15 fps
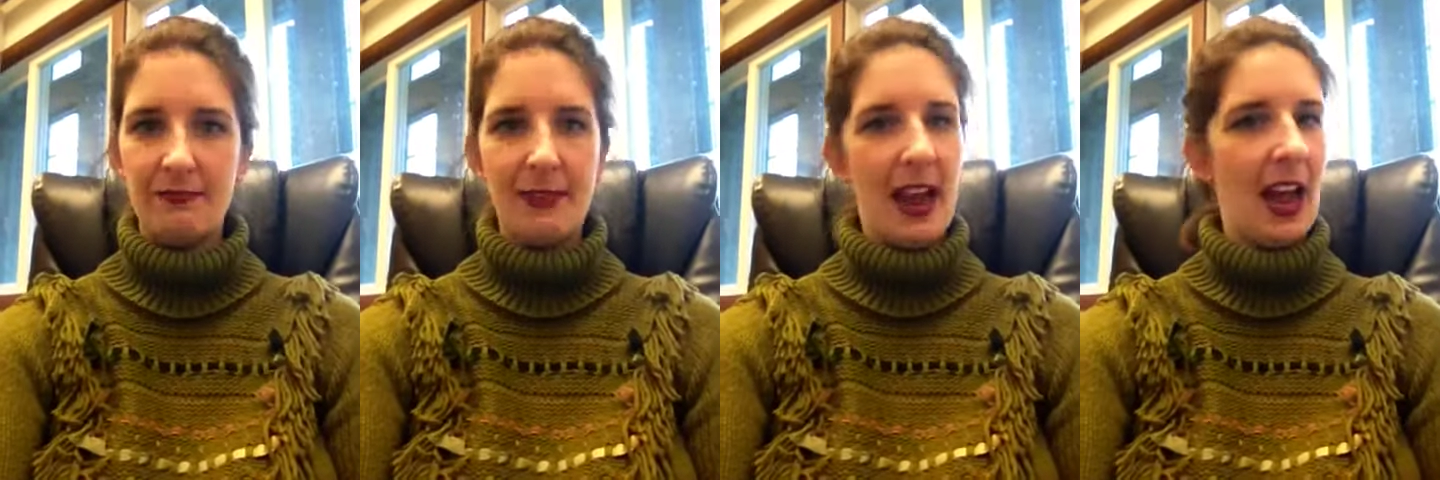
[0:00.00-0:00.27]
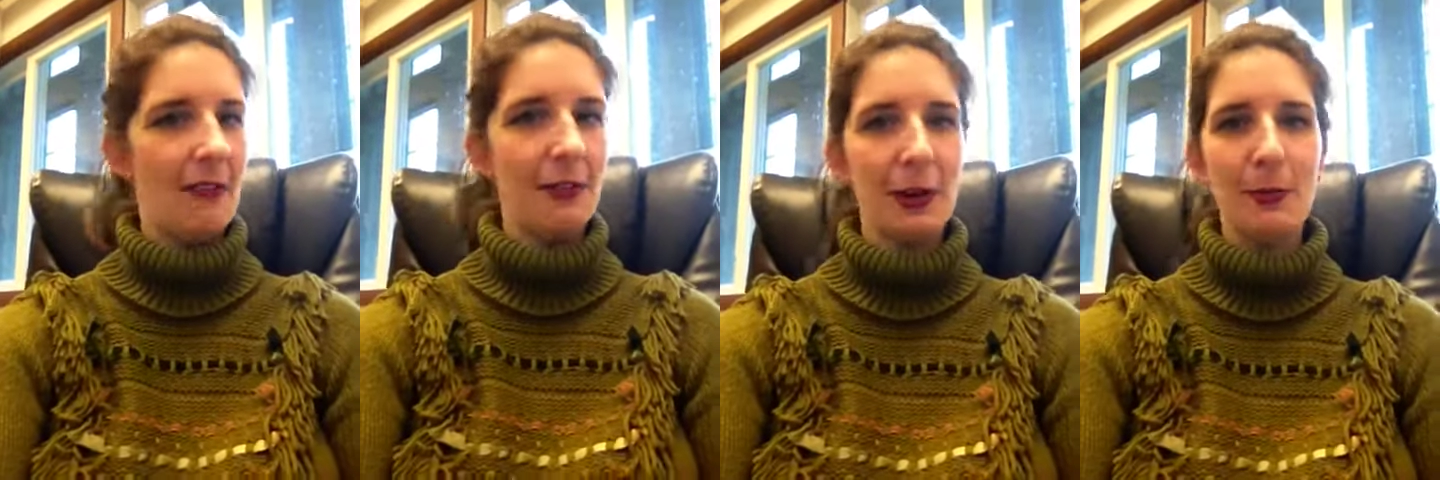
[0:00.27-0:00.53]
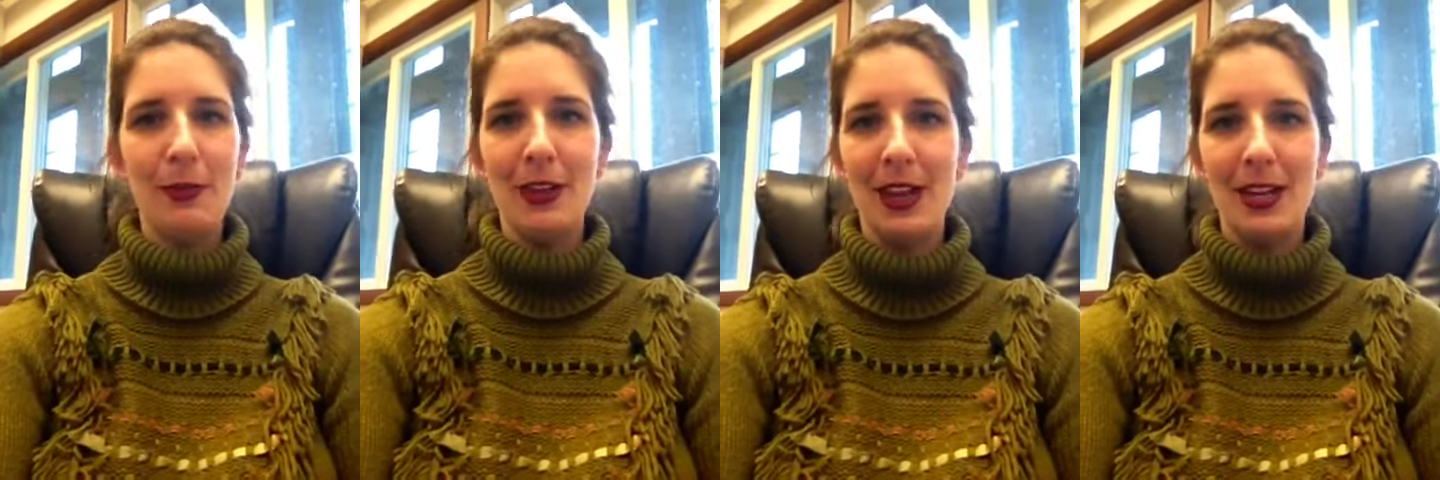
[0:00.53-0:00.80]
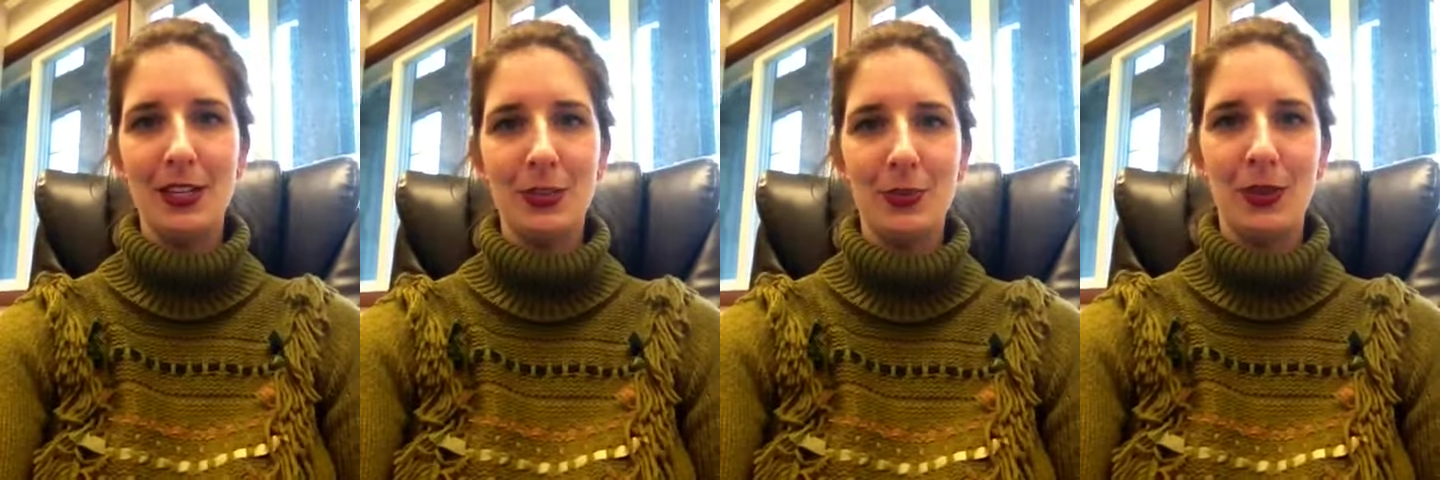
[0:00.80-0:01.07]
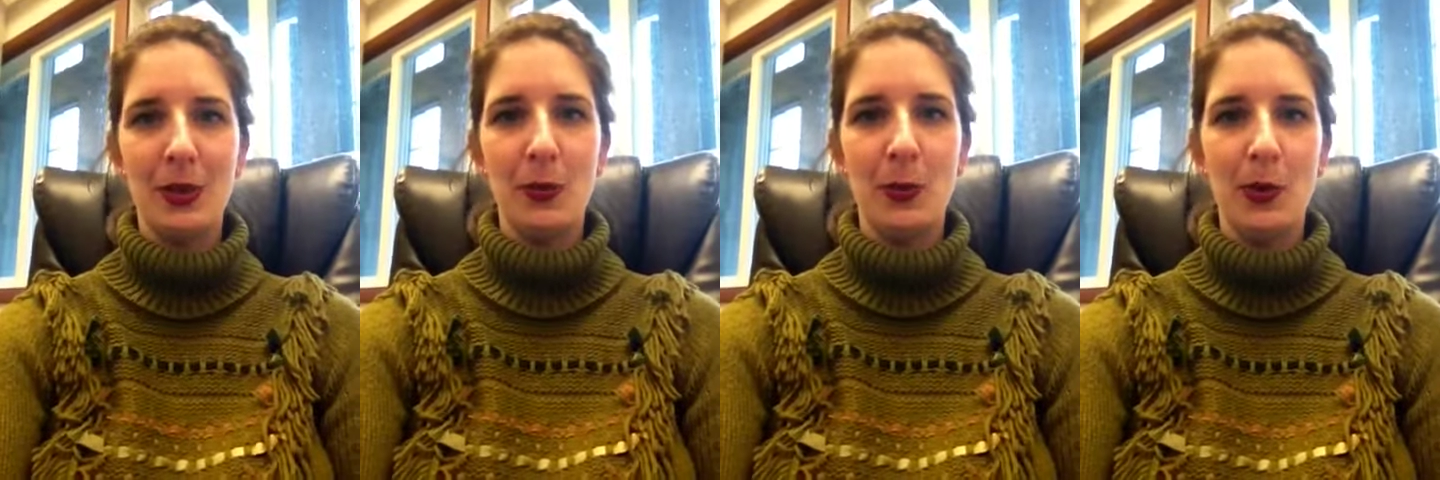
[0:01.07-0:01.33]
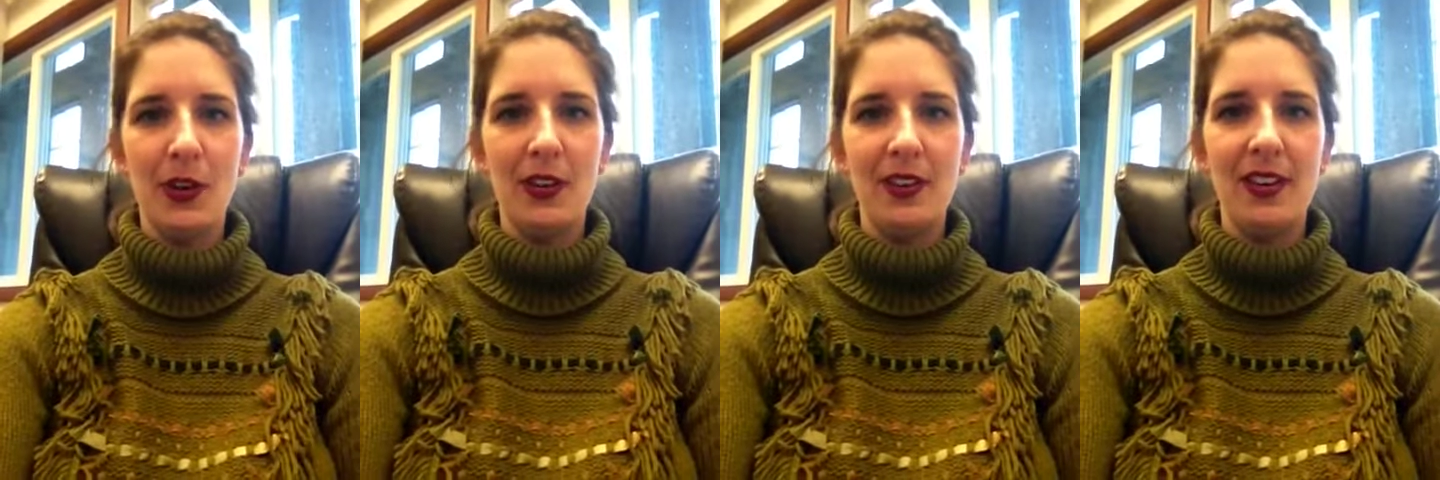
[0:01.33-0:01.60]
Having a plan is really
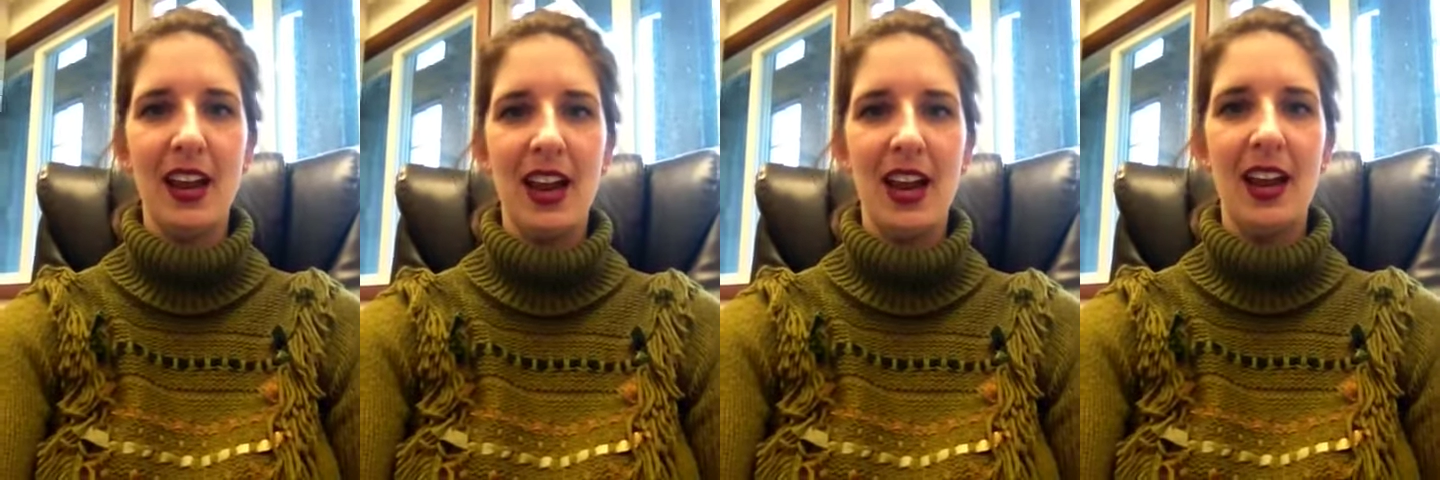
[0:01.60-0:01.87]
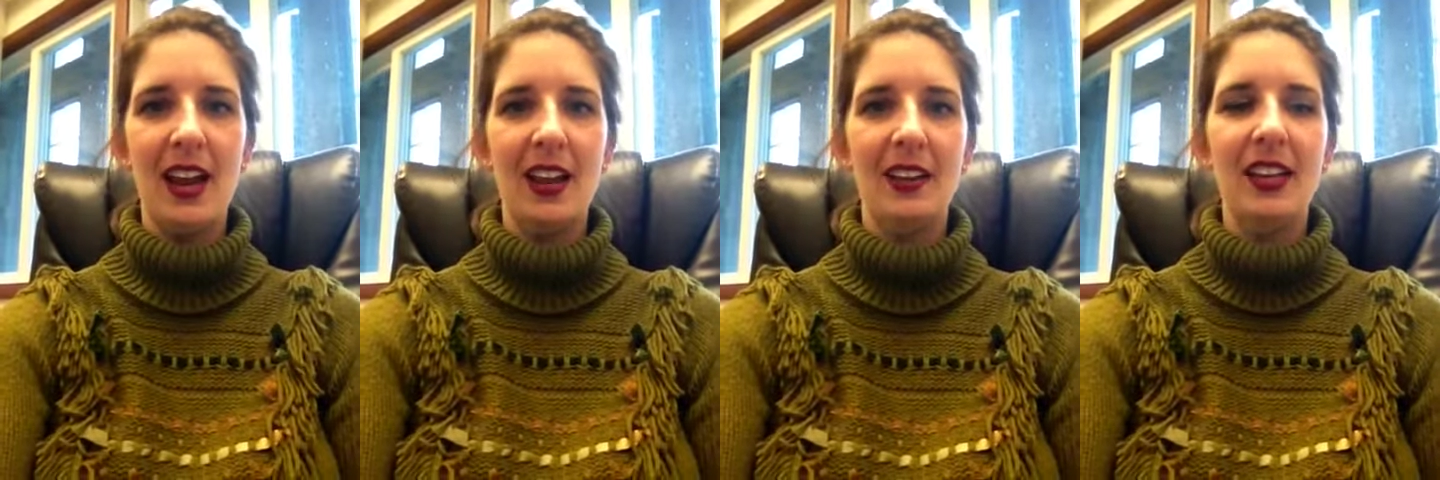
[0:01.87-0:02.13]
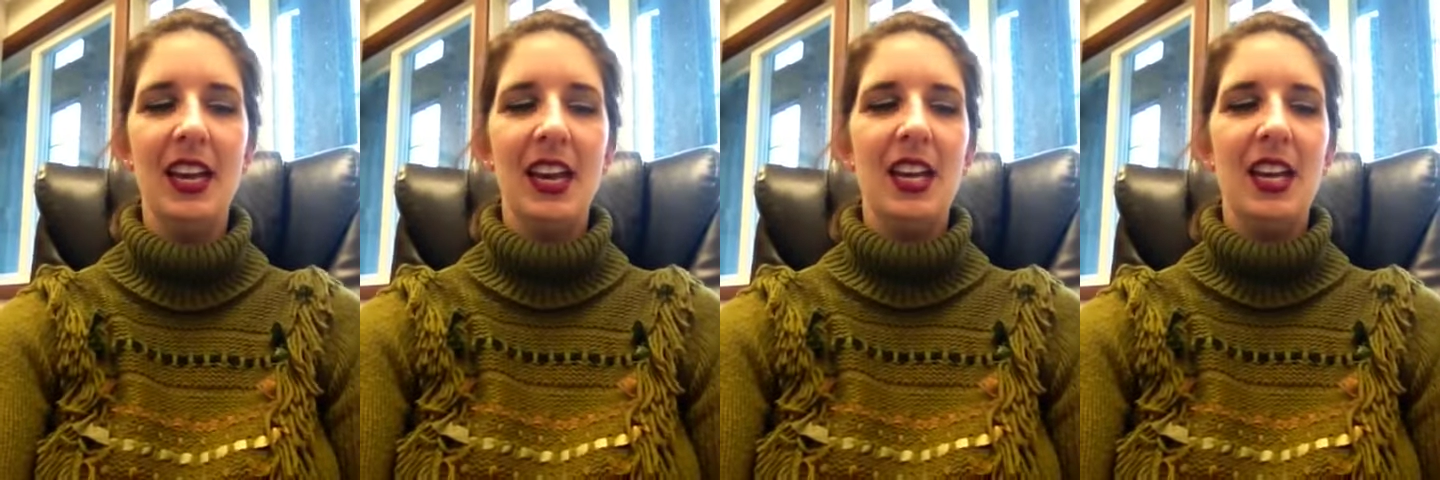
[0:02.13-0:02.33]
important, and